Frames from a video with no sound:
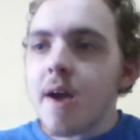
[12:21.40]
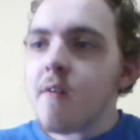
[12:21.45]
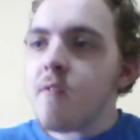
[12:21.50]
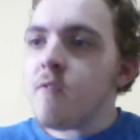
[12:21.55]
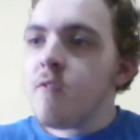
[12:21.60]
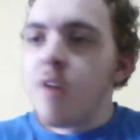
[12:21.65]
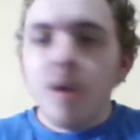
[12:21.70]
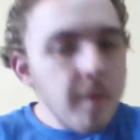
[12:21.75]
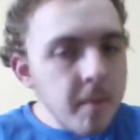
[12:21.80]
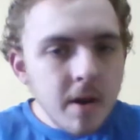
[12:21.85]

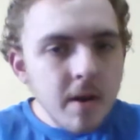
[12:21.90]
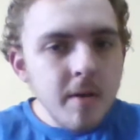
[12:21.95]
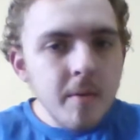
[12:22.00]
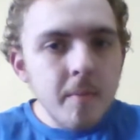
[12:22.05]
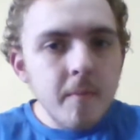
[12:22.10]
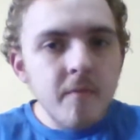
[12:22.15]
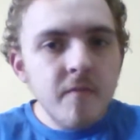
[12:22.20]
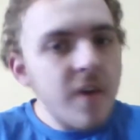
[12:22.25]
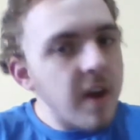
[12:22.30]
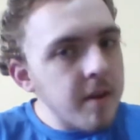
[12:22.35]
Fix
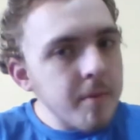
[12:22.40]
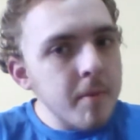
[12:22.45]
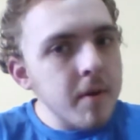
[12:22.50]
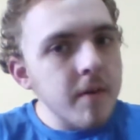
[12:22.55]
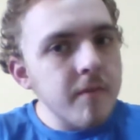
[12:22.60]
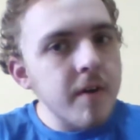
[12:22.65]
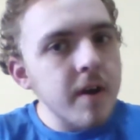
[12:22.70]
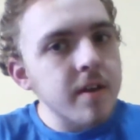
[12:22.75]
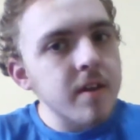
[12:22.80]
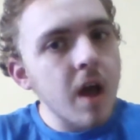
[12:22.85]
one
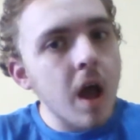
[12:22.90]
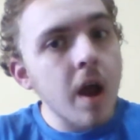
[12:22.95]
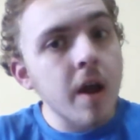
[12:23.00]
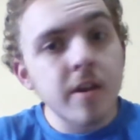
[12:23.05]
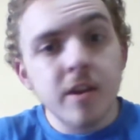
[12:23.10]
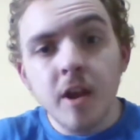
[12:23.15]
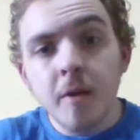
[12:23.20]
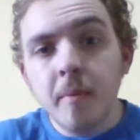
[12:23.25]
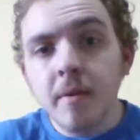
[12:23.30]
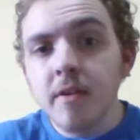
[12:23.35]
of things, I can
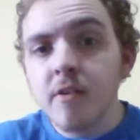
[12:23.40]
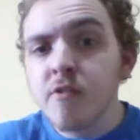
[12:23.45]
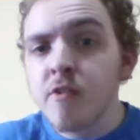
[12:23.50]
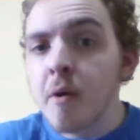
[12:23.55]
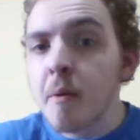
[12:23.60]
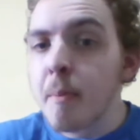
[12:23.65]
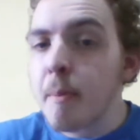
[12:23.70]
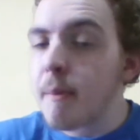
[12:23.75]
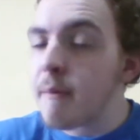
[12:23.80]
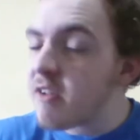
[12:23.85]
save myself
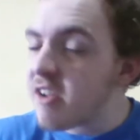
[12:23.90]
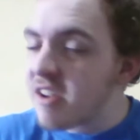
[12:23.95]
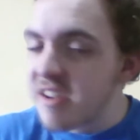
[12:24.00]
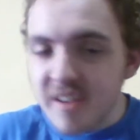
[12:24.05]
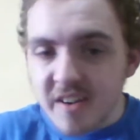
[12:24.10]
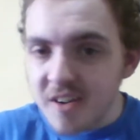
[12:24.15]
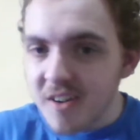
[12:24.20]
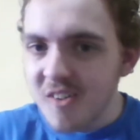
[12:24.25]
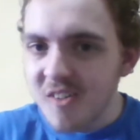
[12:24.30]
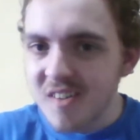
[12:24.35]
a
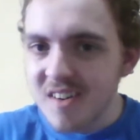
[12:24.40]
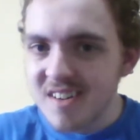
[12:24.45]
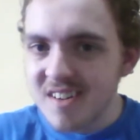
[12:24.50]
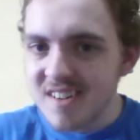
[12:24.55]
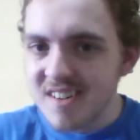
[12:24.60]
professional.